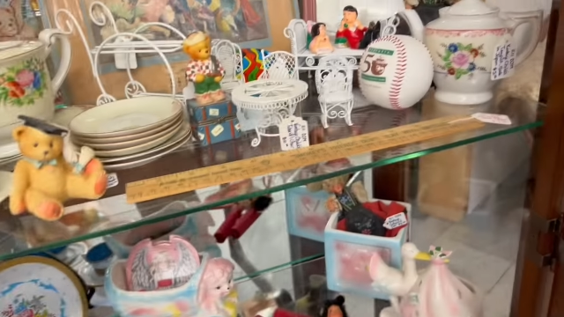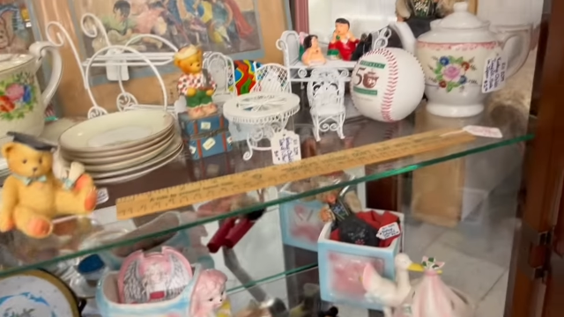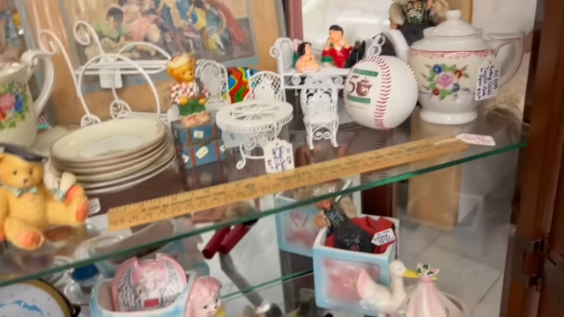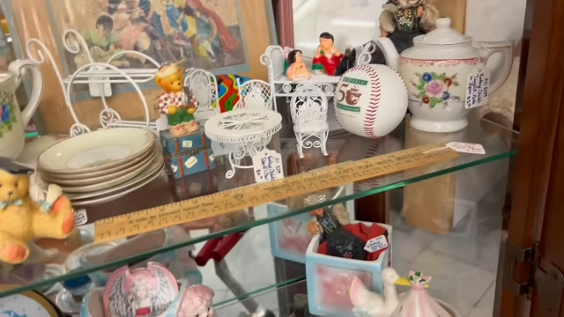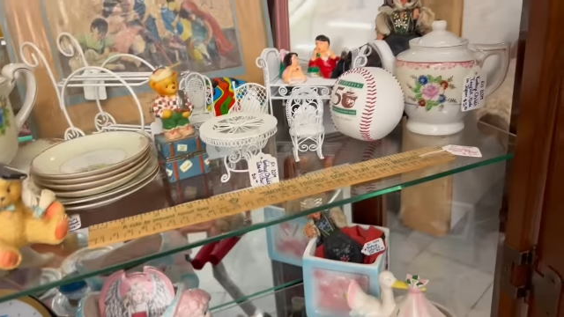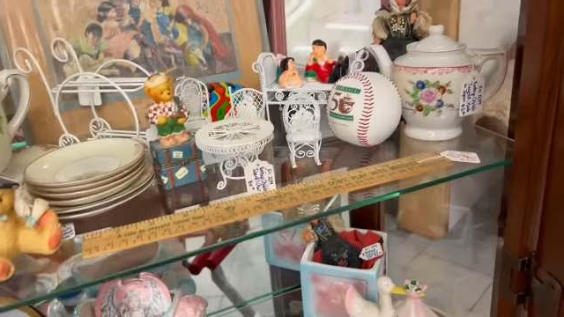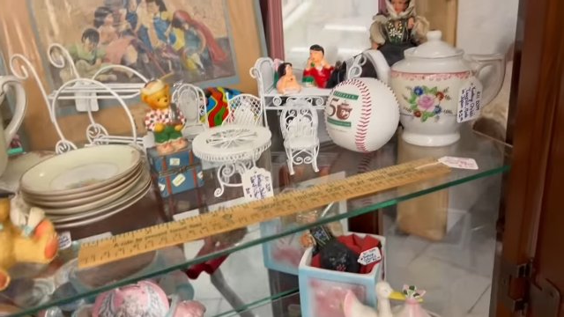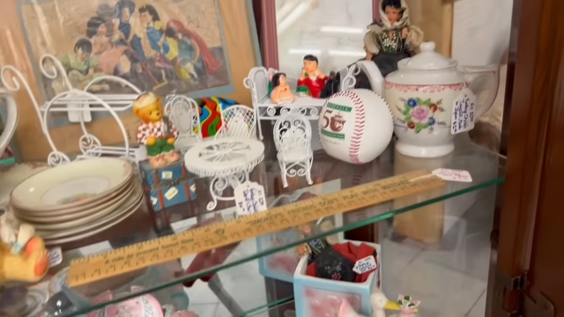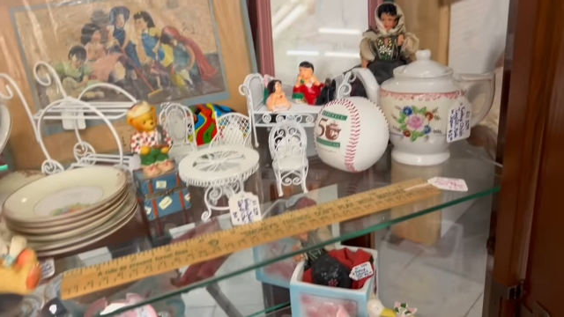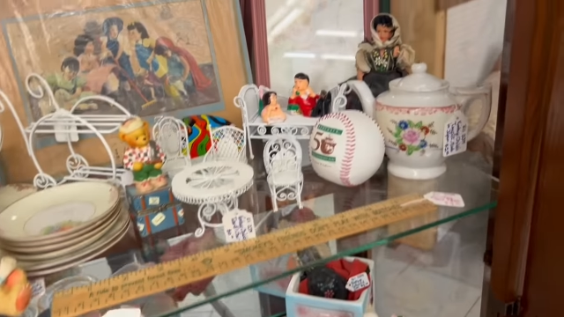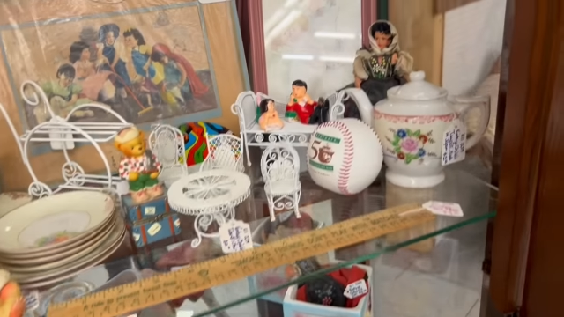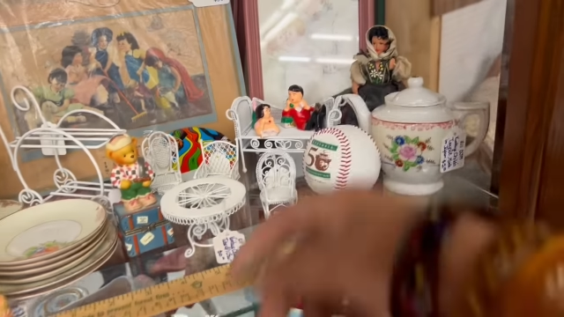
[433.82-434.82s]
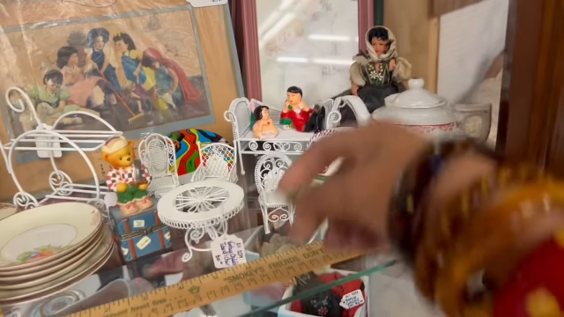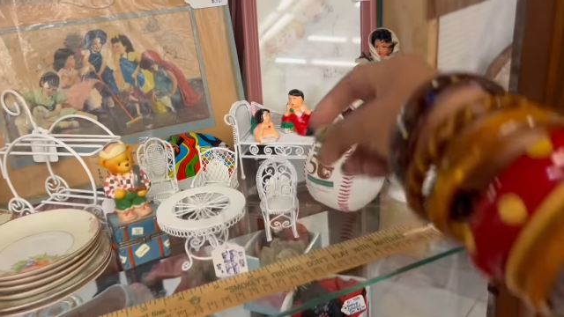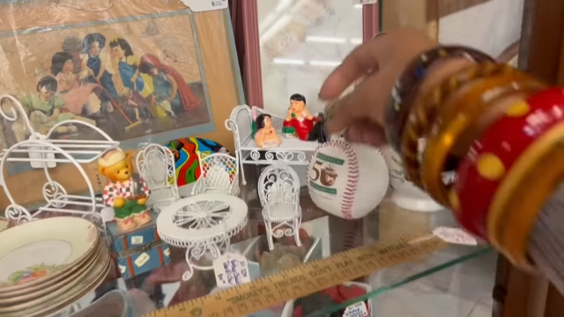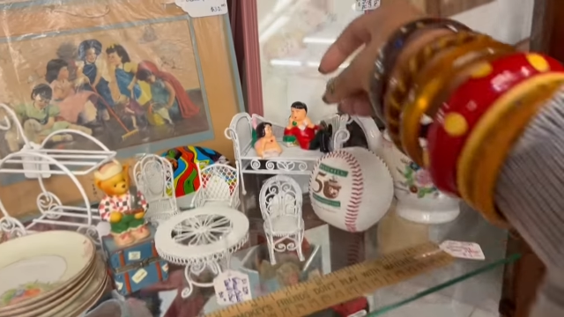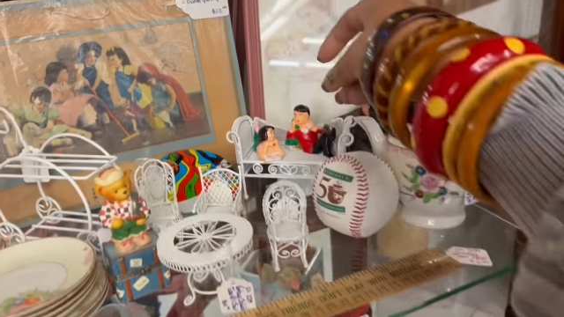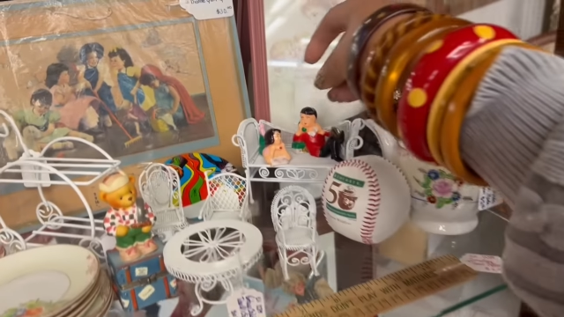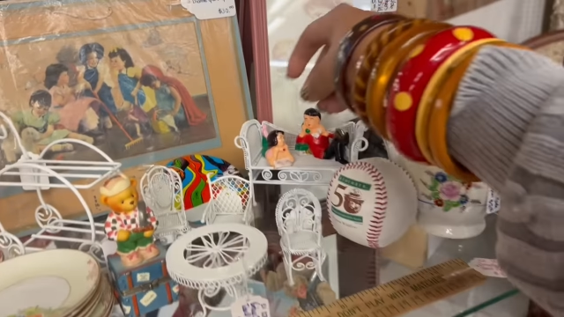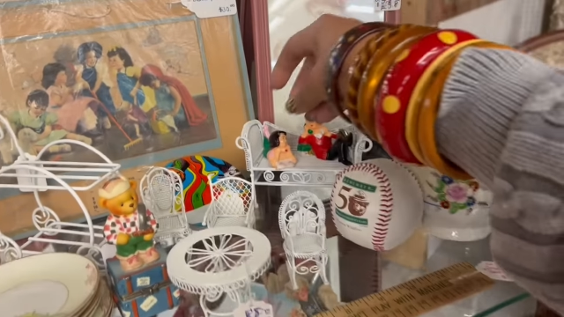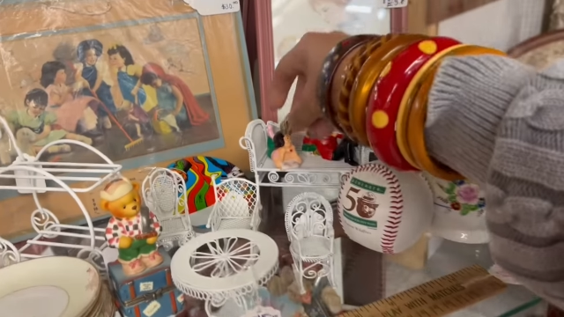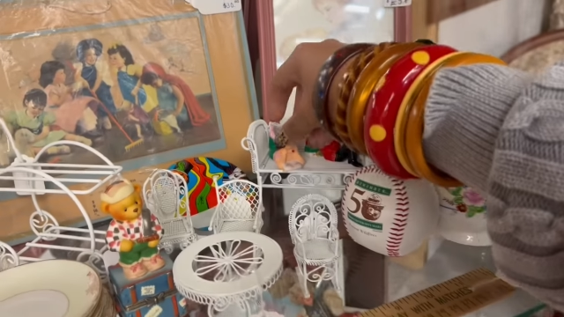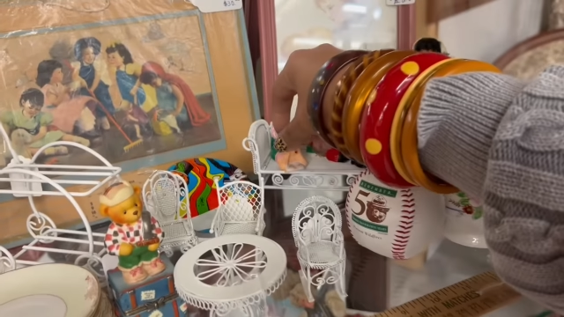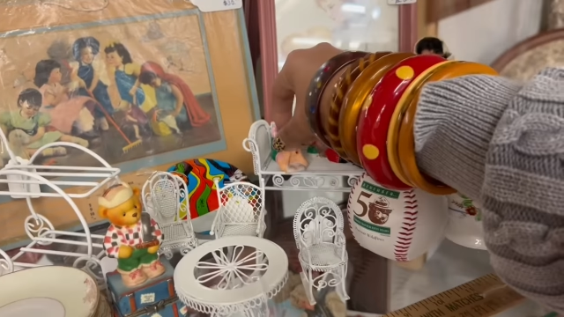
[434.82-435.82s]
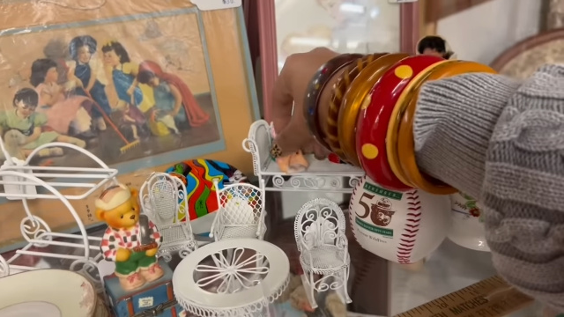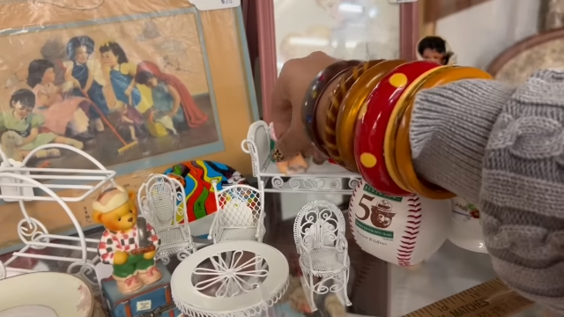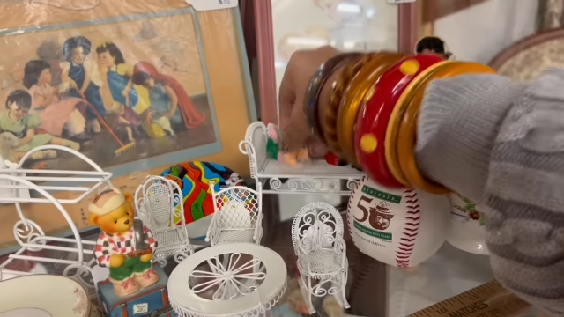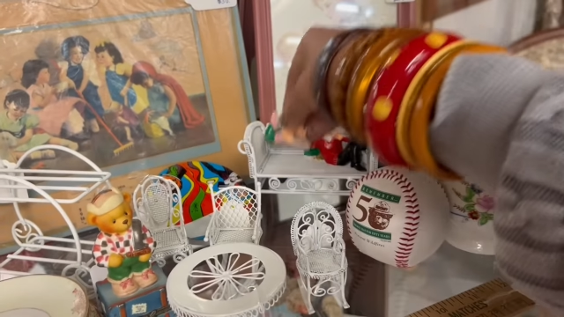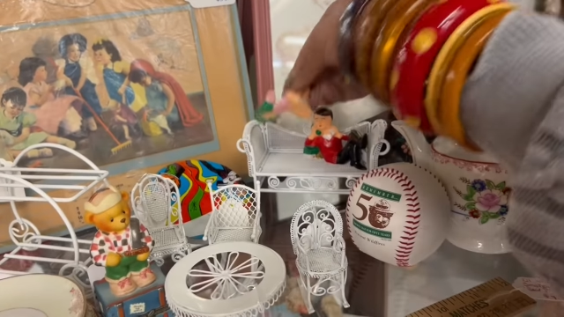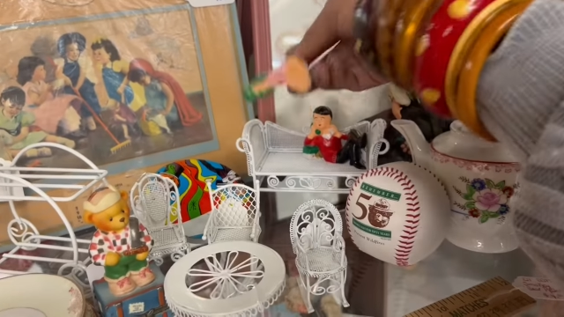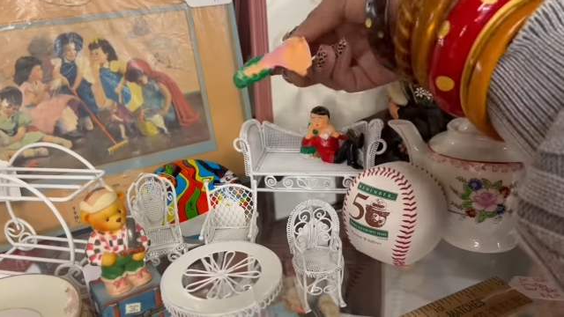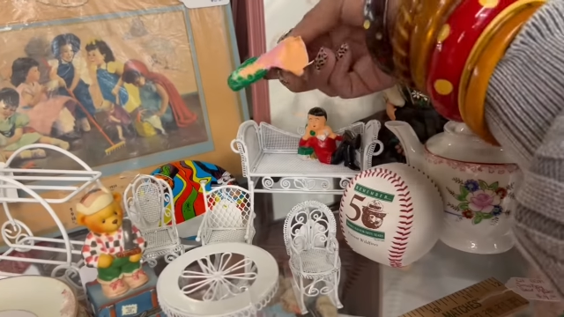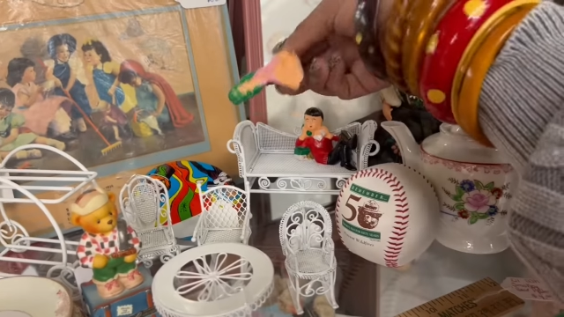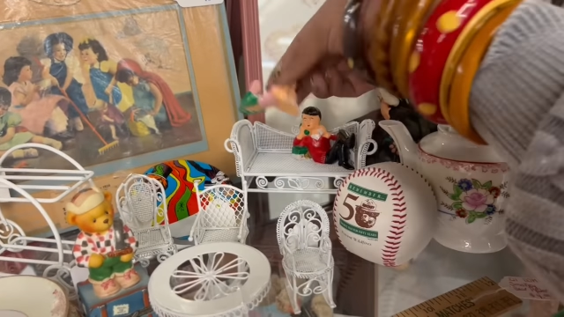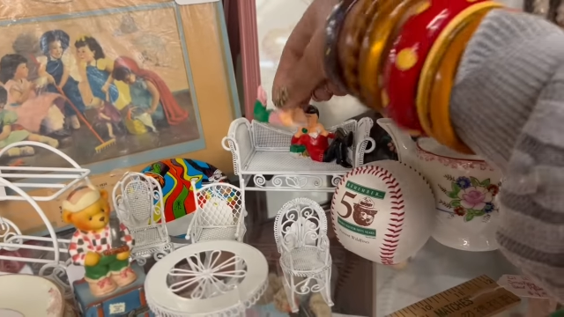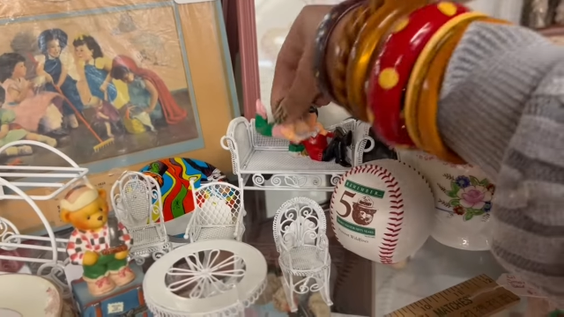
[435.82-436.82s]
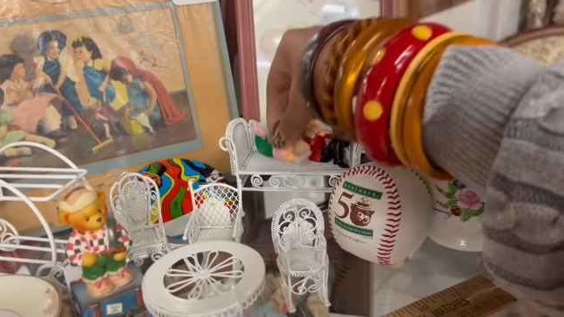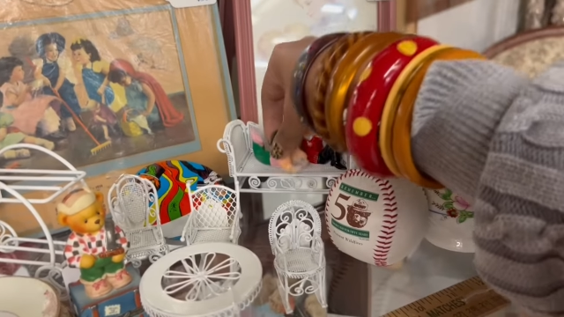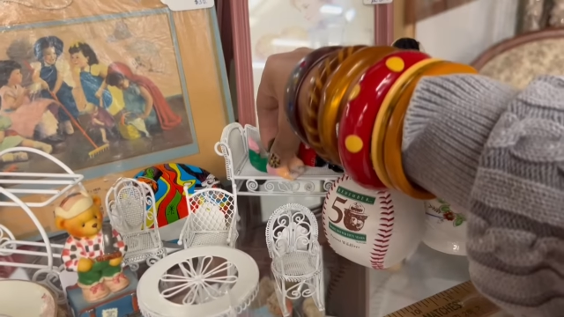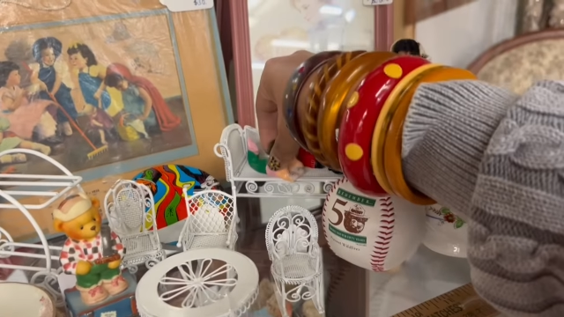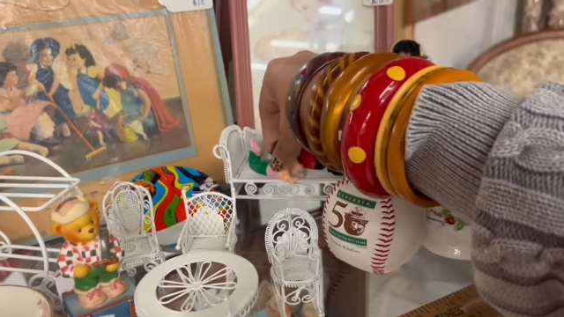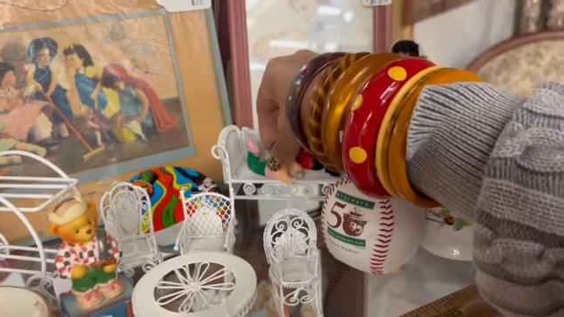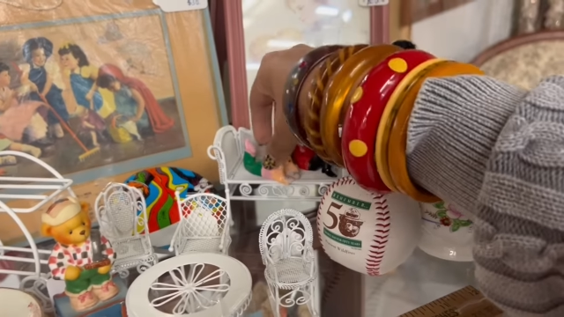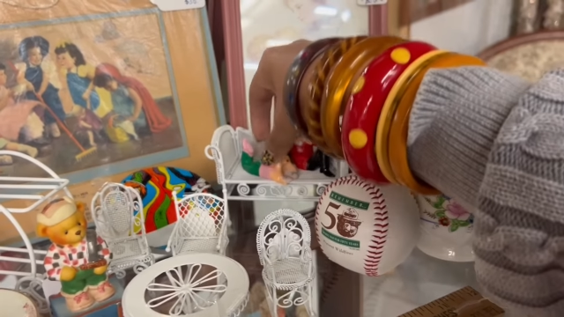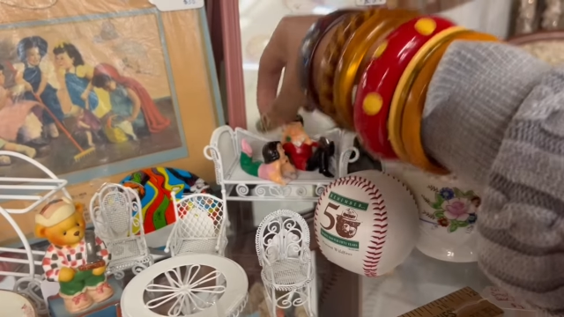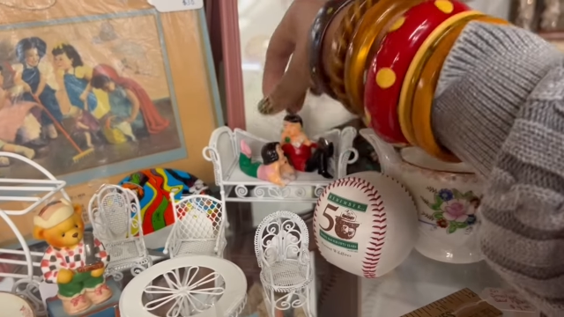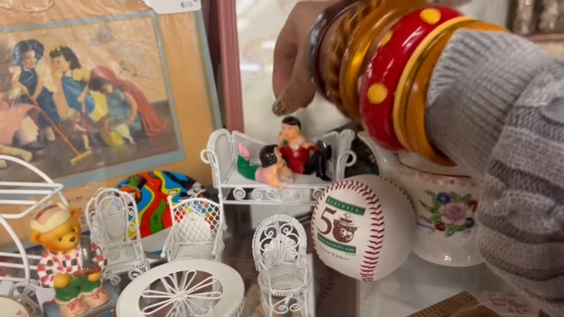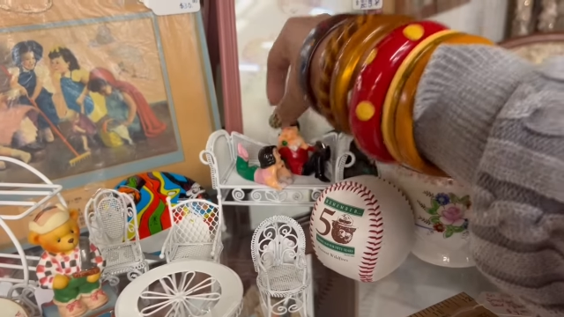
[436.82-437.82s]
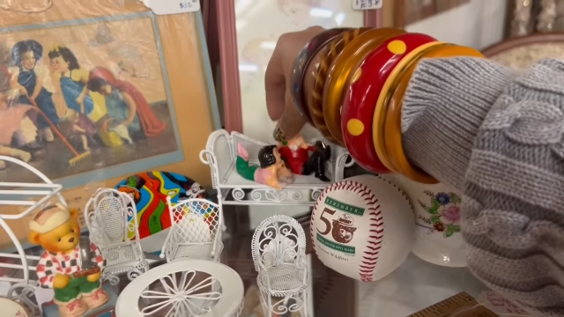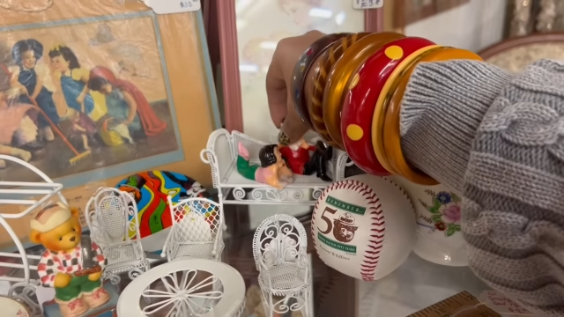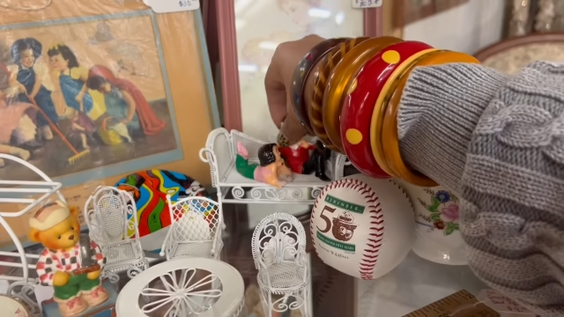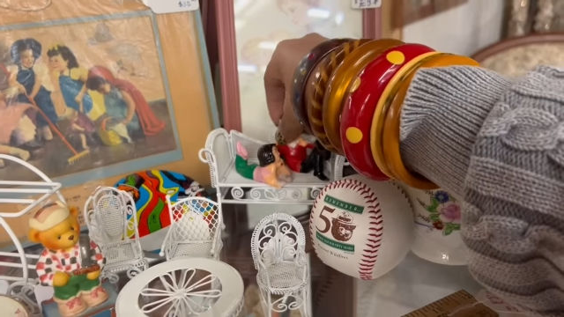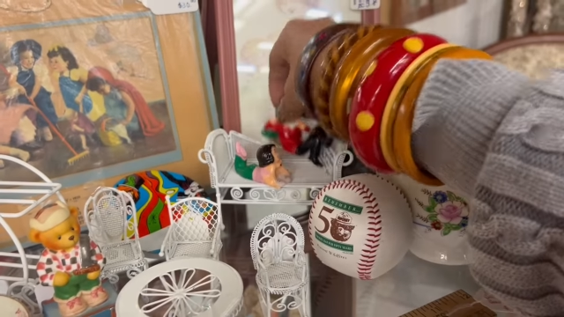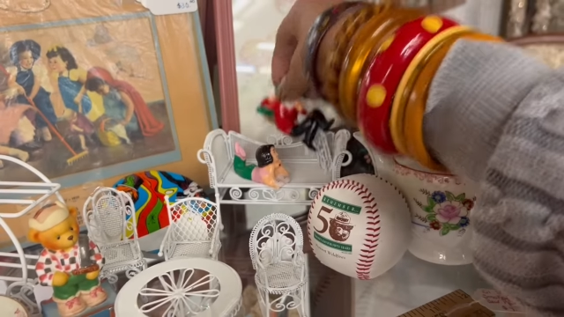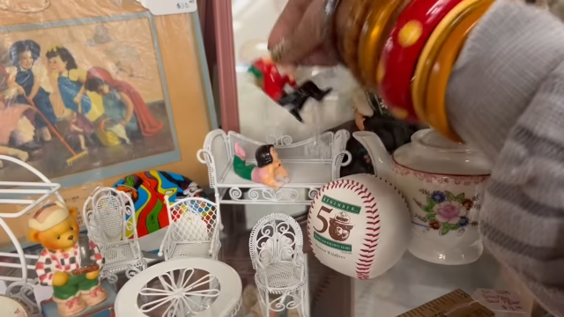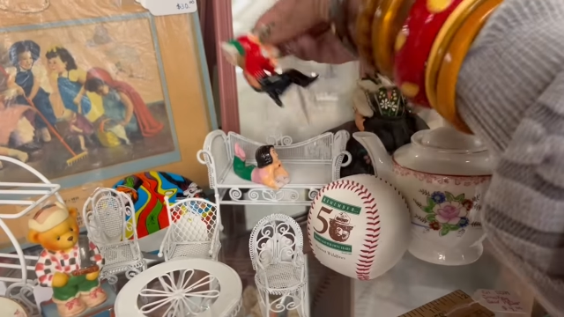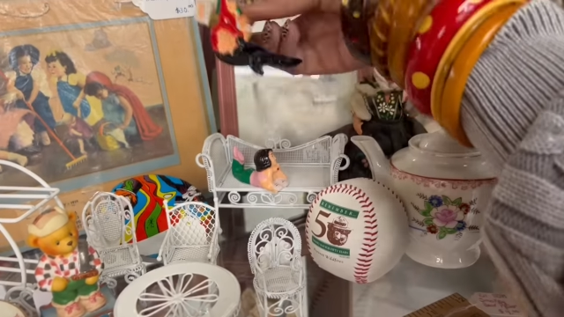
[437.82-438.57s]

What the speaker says: No face is visible, so there are no lips to read.